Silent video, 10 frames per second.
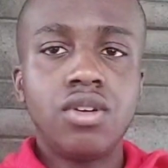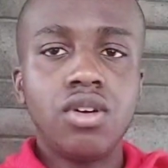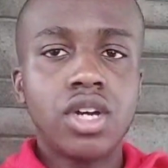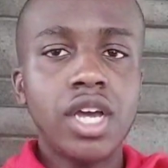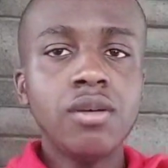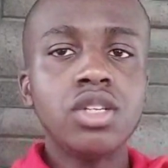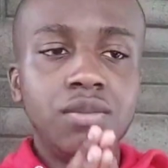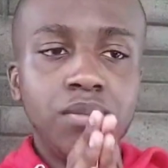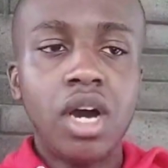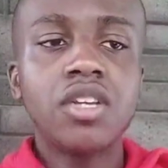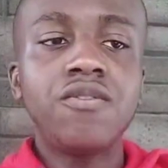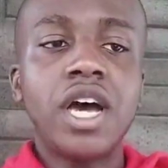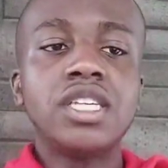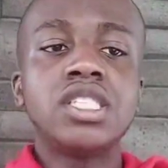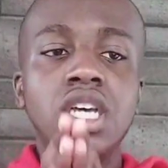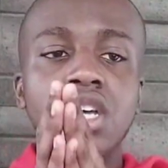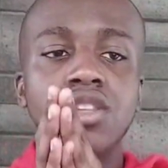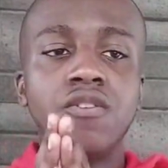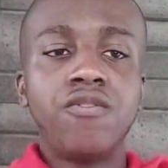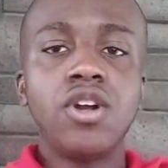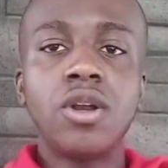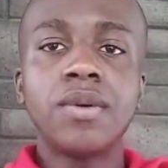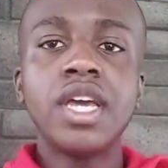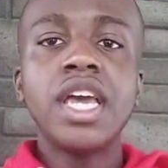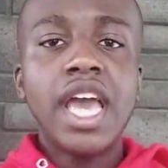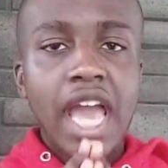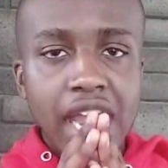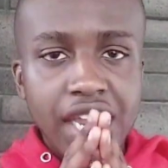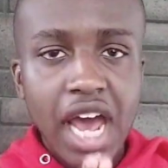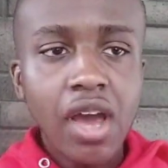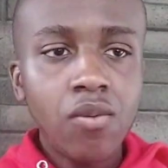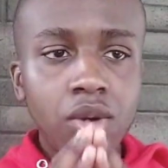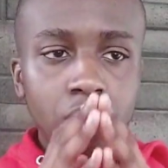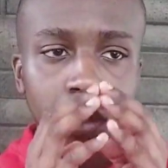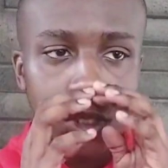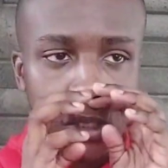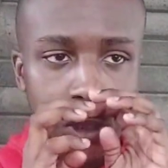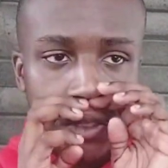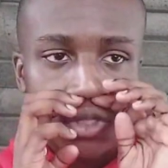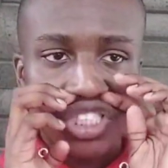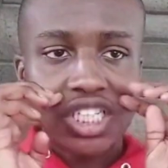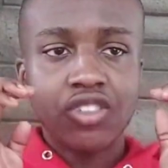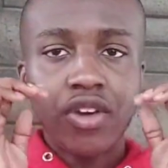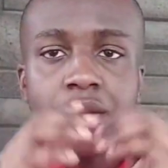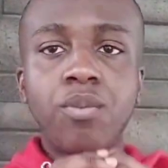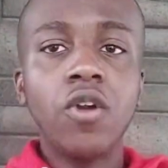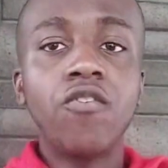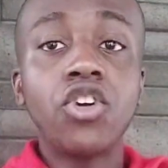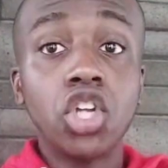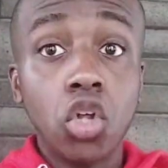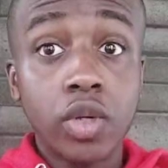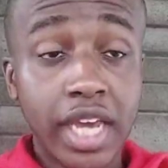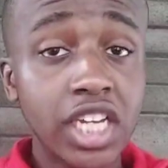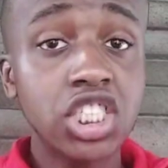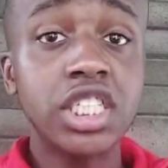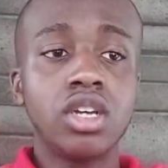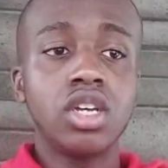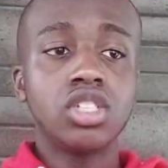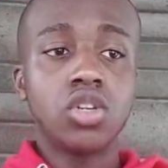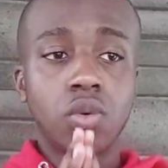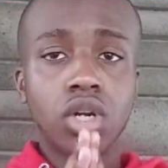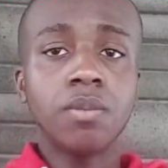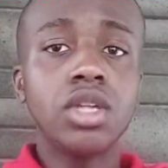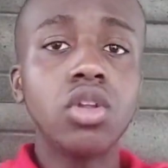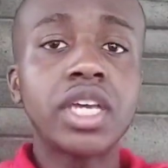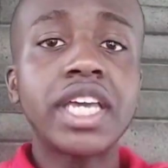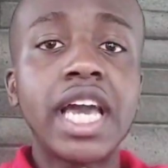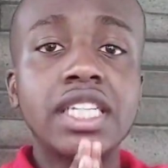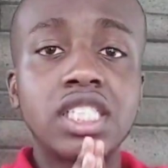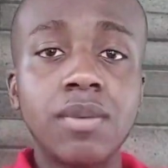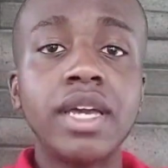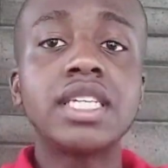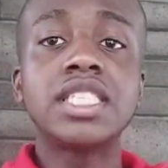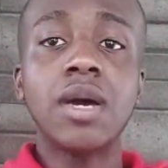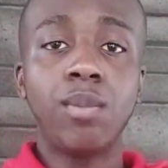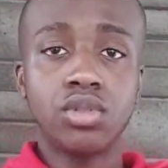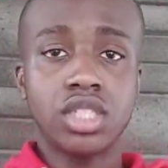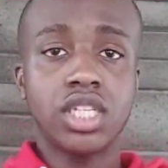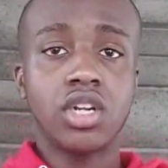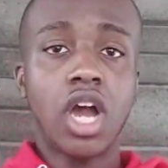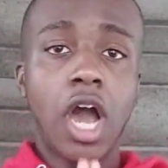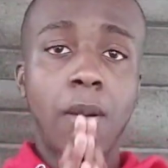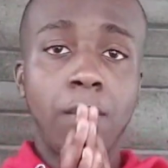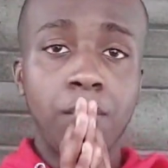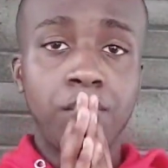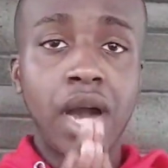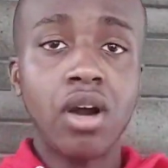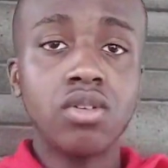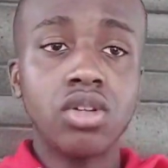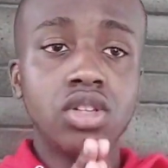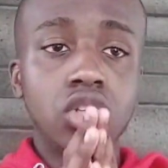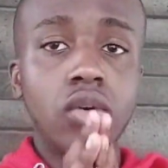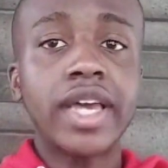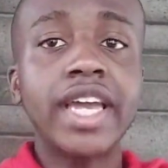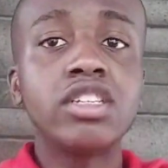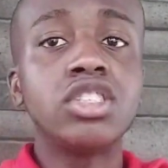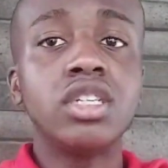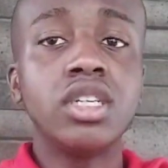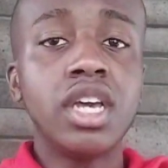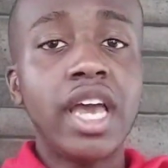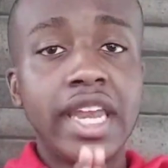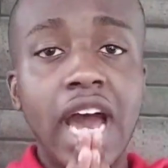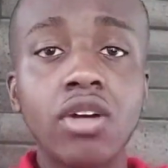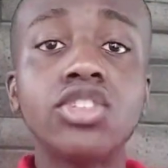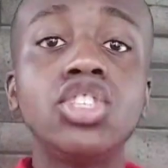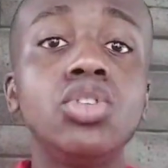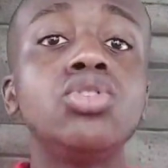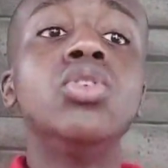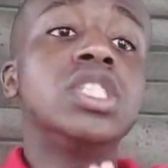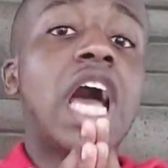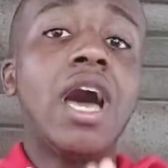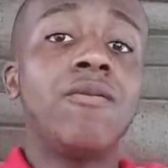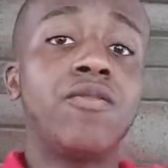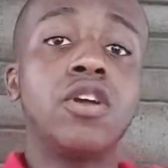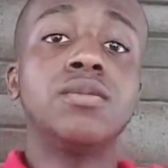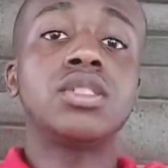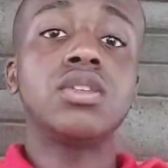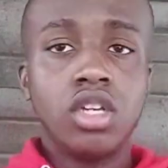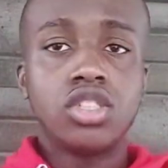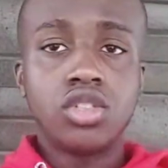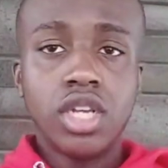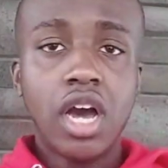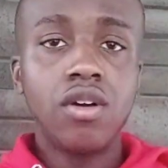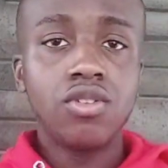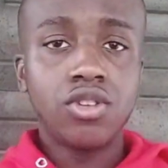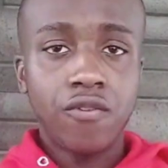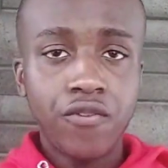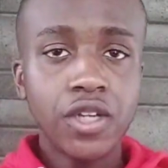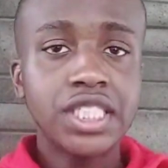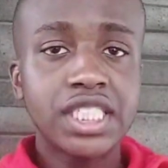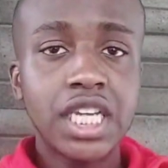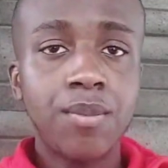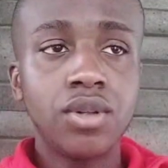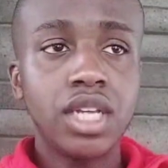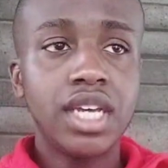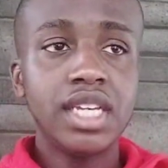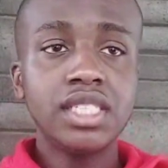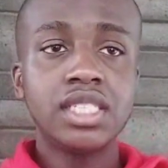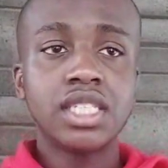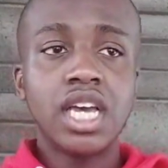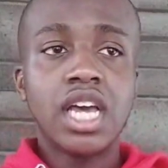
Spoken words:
Okay, it modifies the verb, and that we will use is very important for the location. So we're going to be looking at some examples here about location and how to use those adverbs. So now the first example is